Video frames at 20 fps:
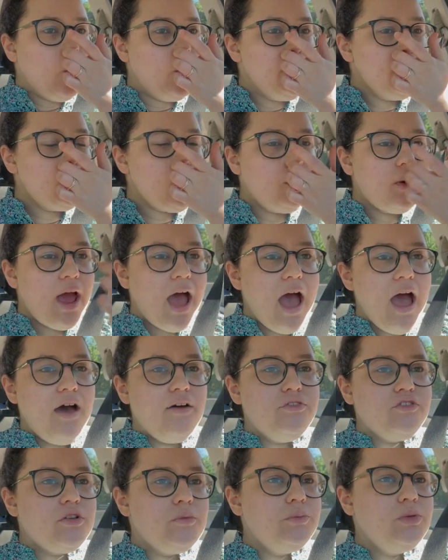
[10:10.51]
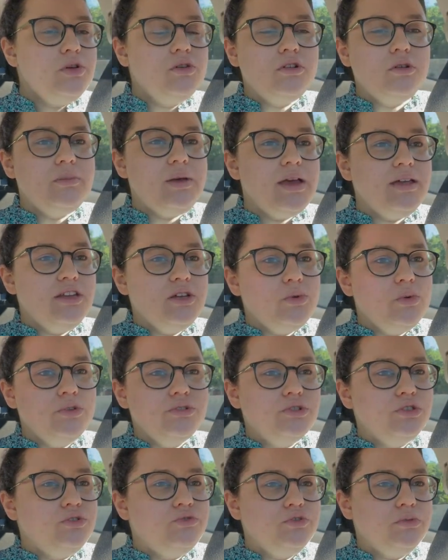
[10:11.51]
We don't have computer
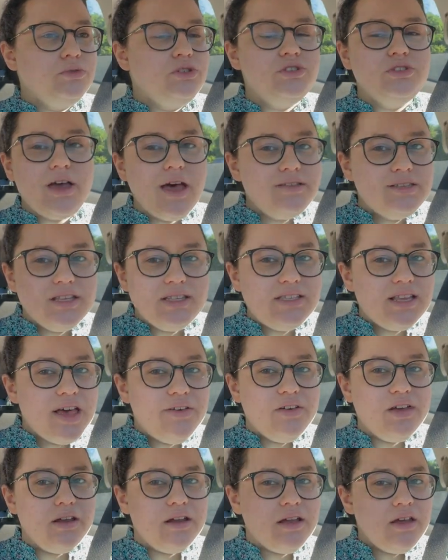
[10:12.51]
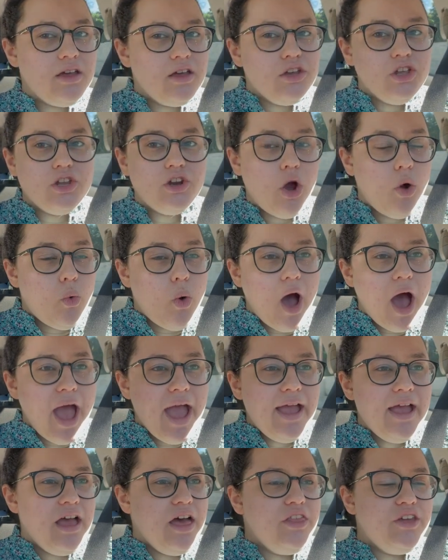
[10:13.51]
manuals from 2007. You know
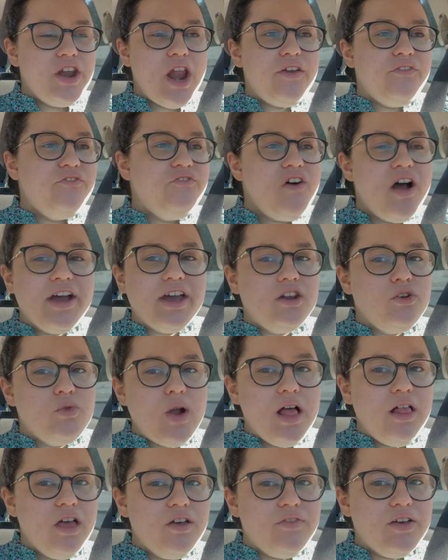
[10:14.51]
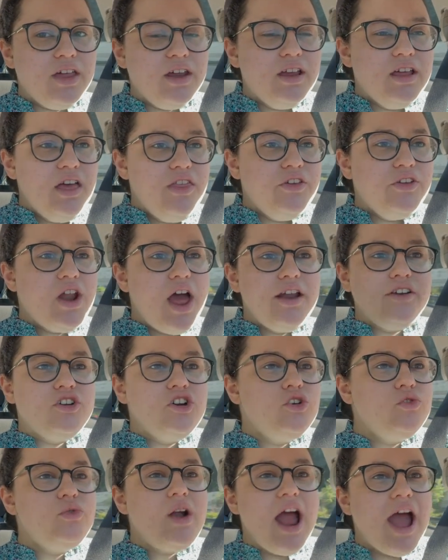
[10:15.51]
why? They're not fucking relevant. They're not
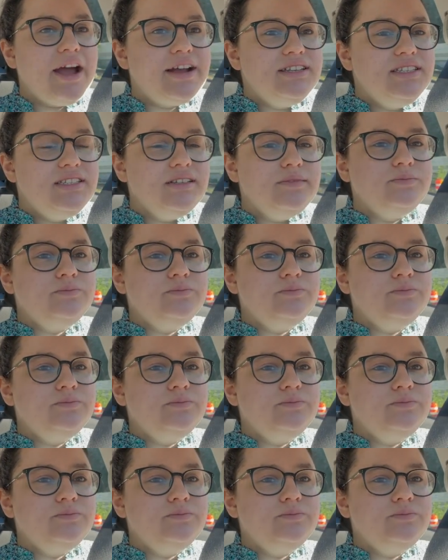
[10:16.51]
correct.